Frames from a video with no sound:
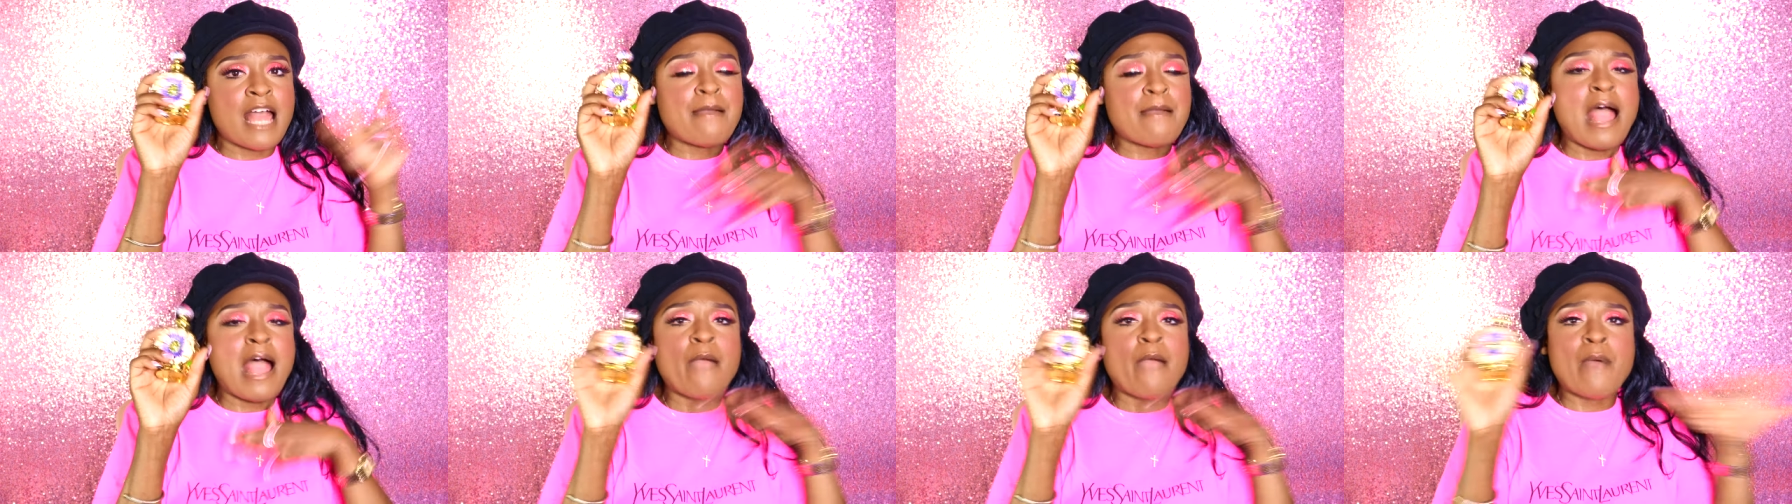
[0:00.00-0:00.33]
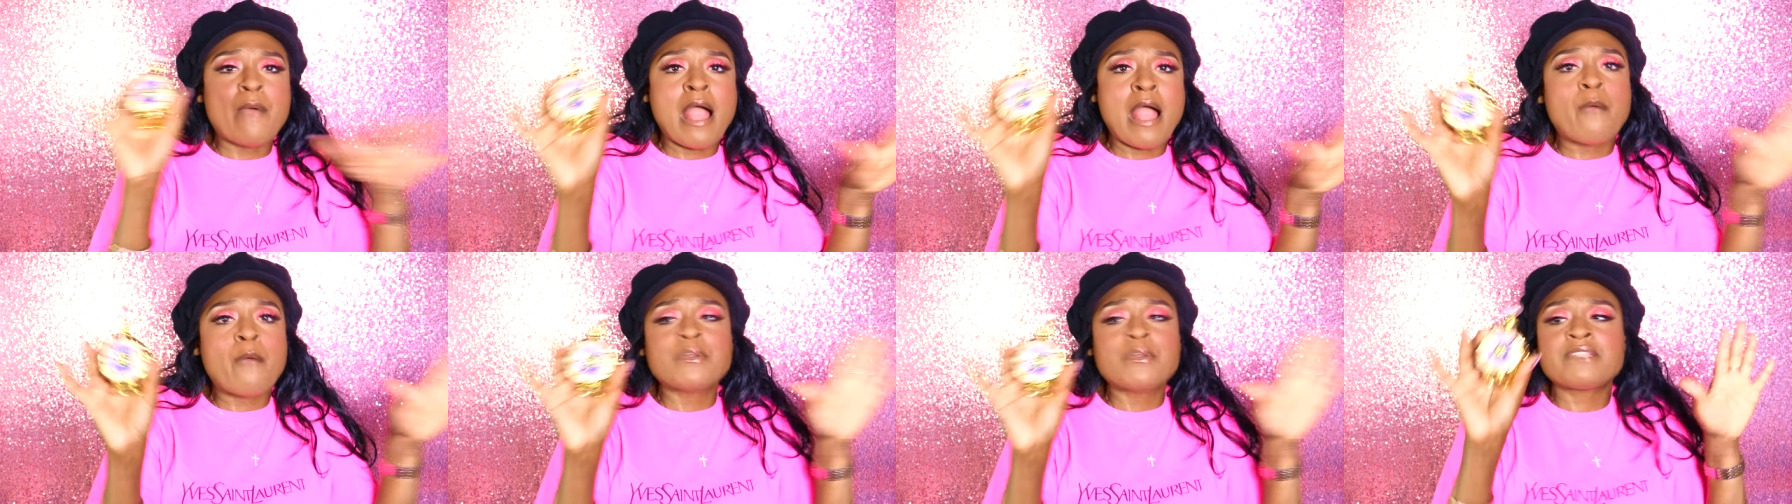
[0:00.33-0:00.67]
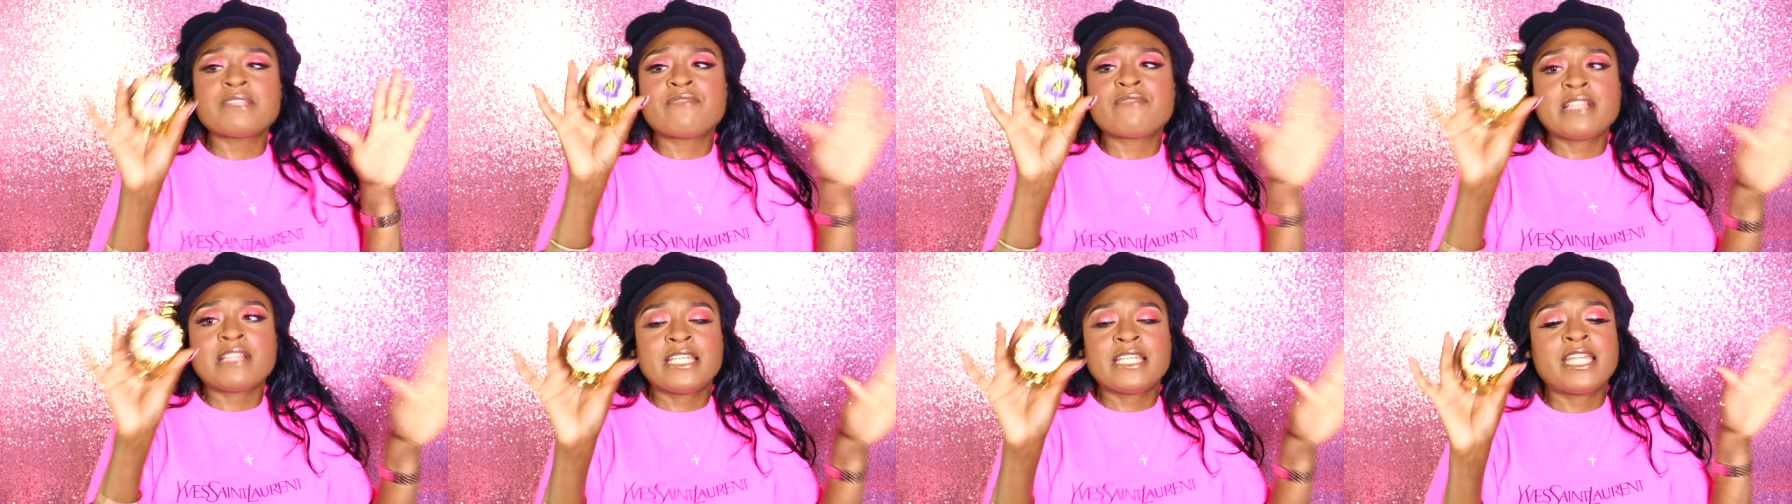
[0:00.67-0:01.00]
I, I, I
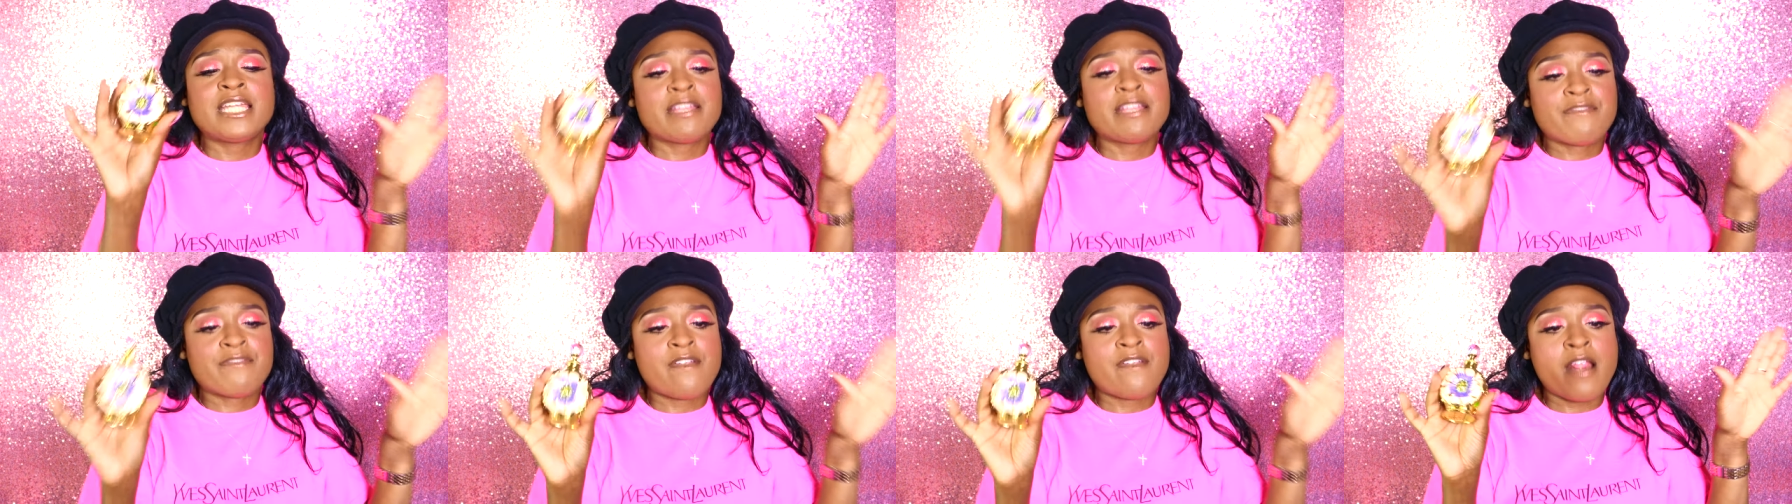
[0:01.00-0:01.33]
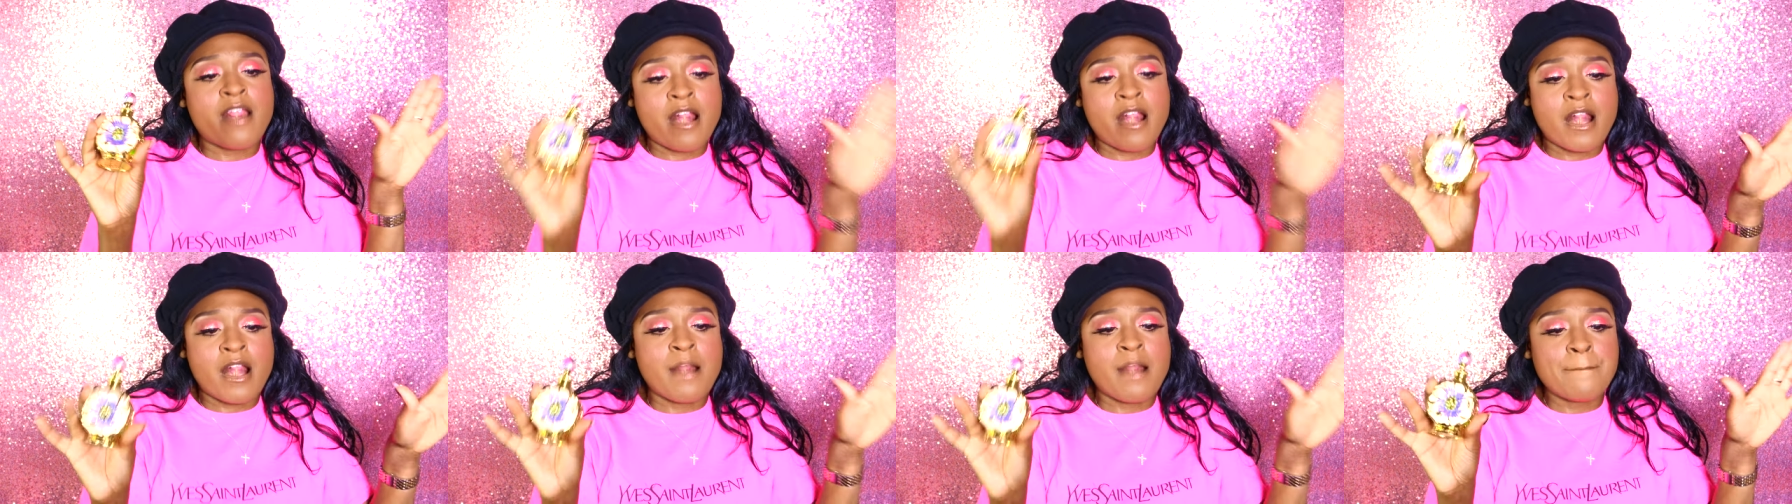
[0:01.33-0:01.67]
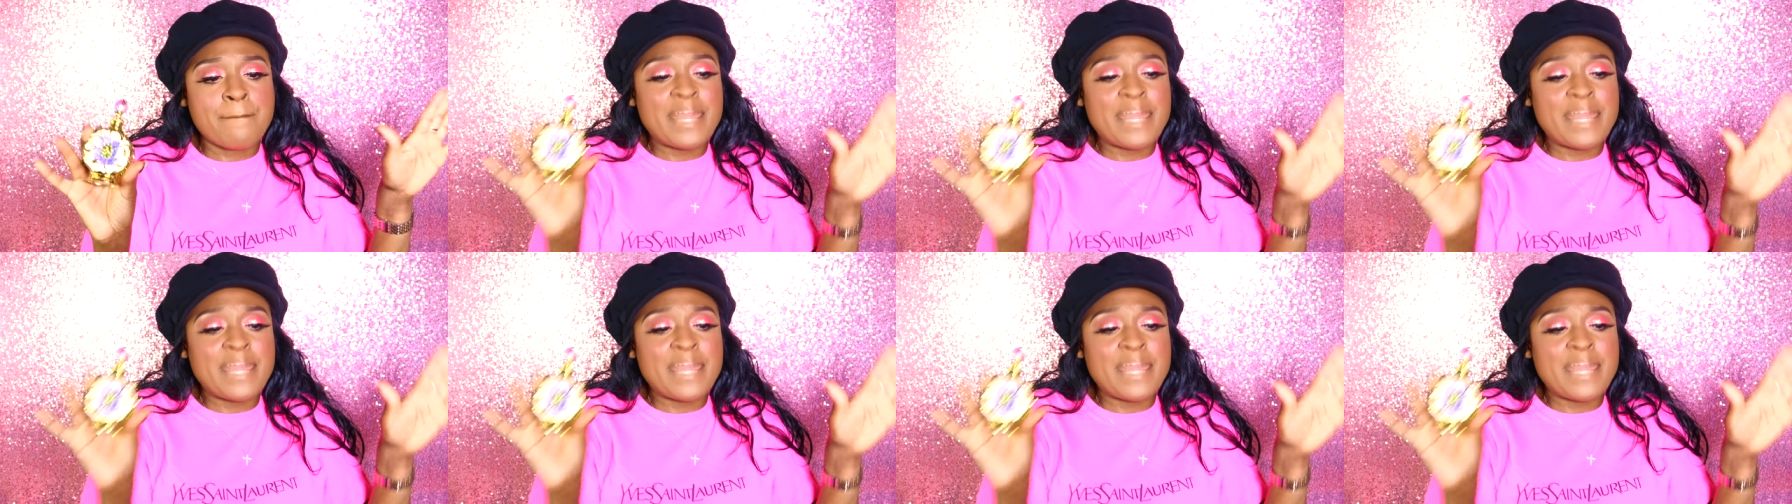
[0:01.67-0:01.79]
wasn't really here for her.